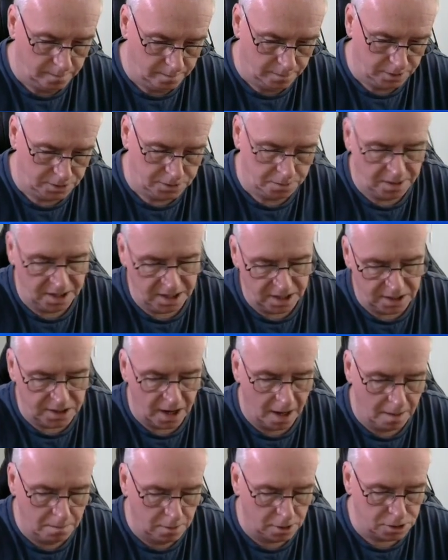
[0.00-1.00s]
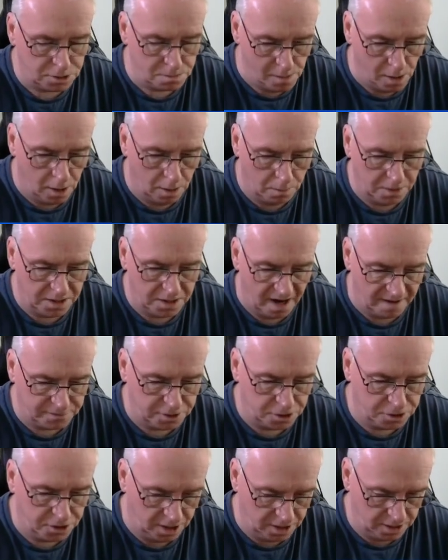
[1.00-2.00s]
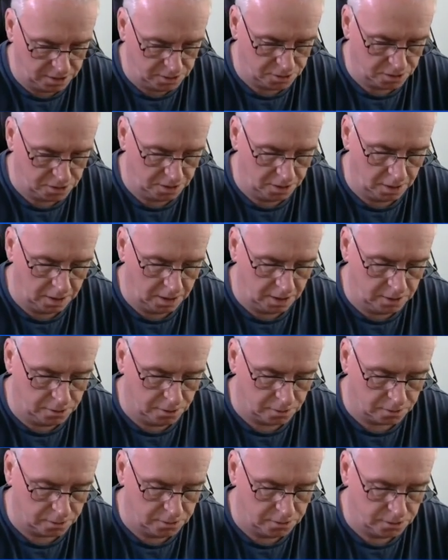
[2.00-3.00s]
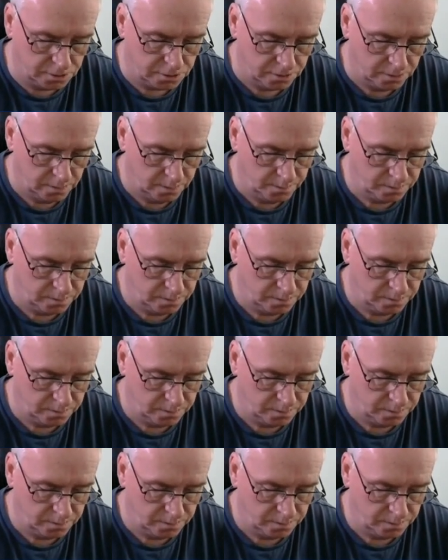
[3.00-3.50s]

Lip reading: But to bring it down much more, we'd have to change the inductance.